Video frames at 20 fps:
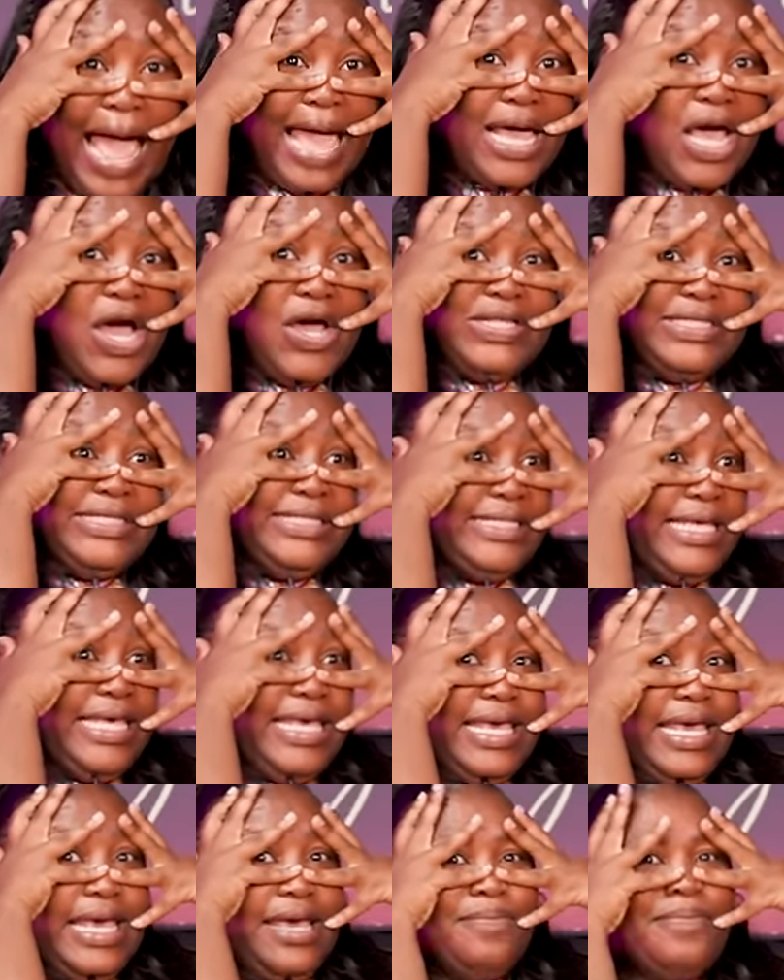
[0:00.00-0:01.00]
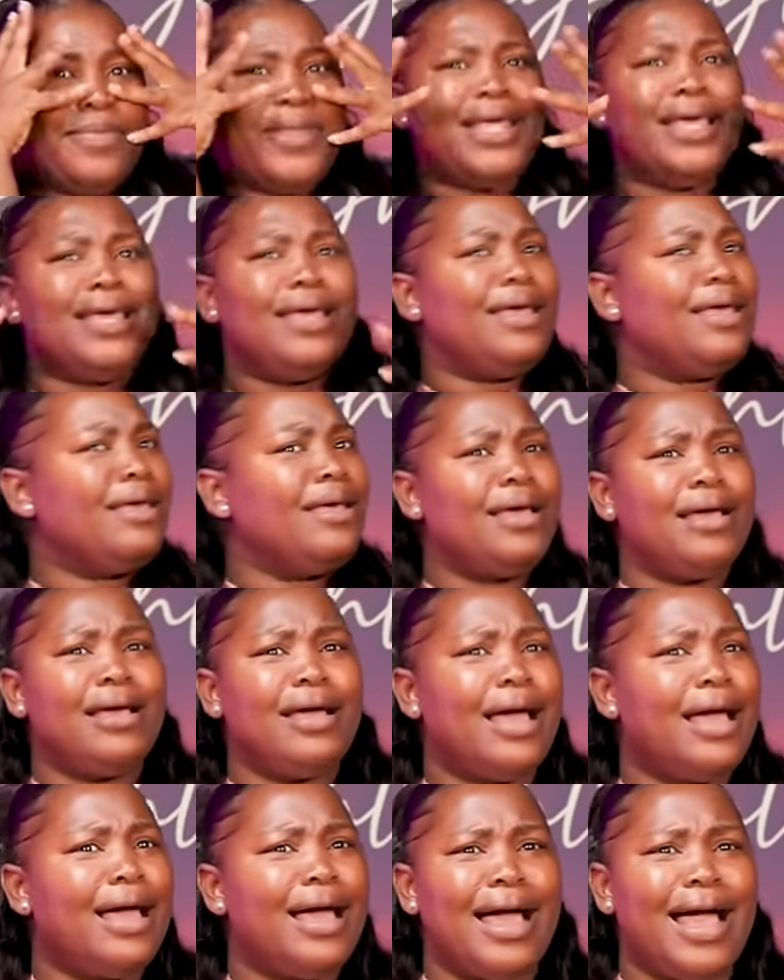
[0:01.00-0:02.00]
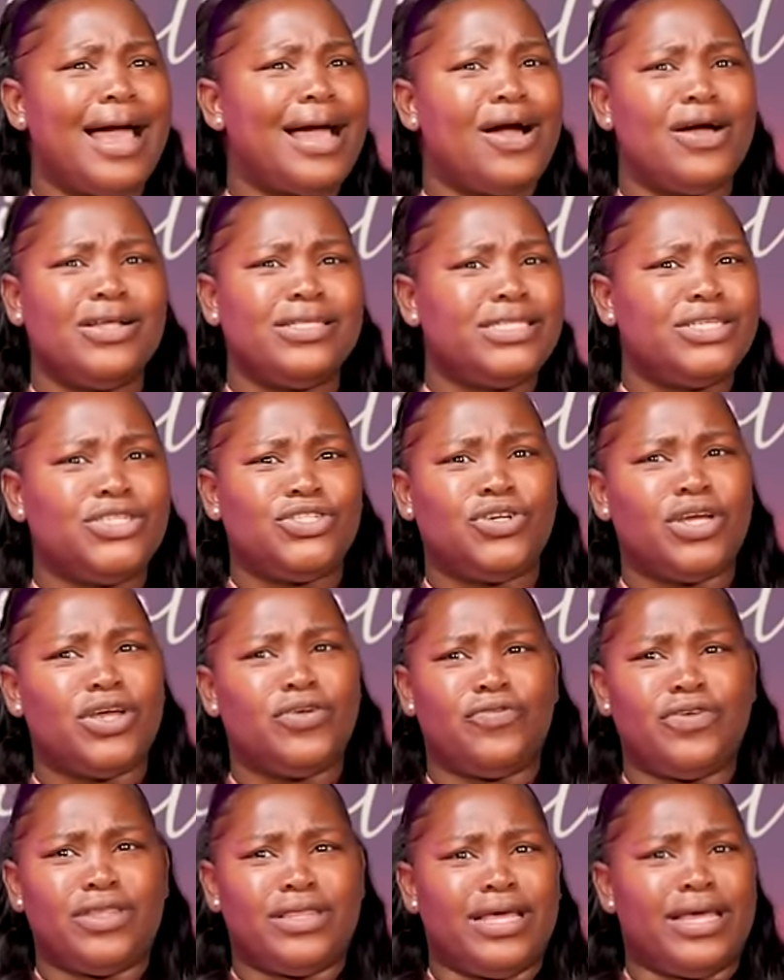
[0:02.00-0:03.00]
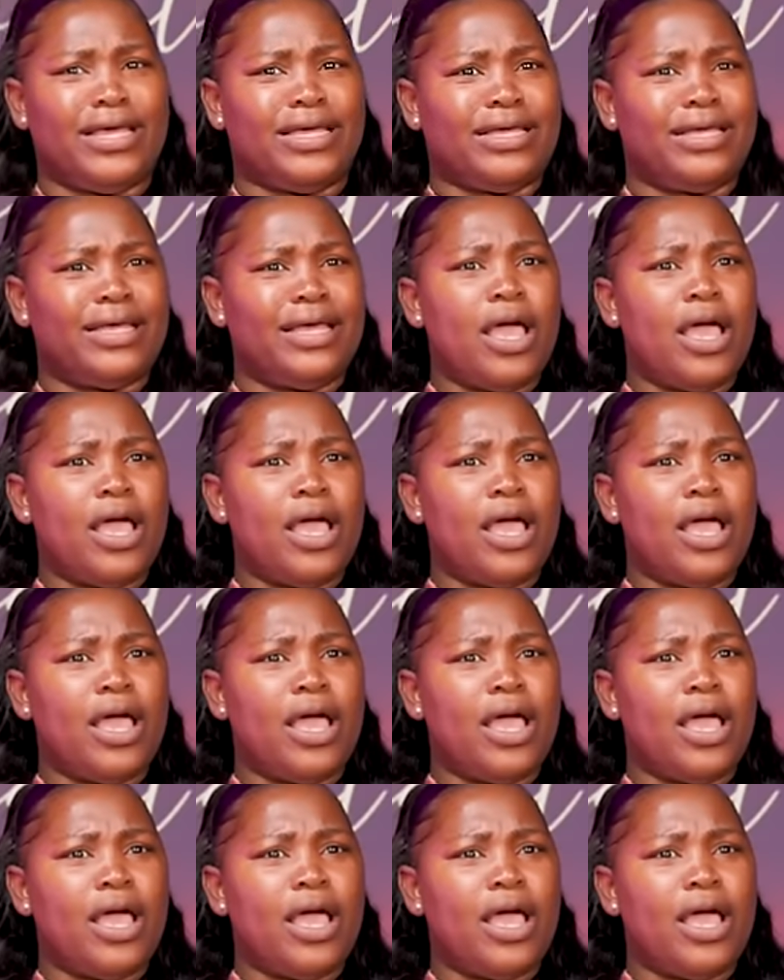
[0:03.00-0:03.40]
I can't see him. I can't teach you everything.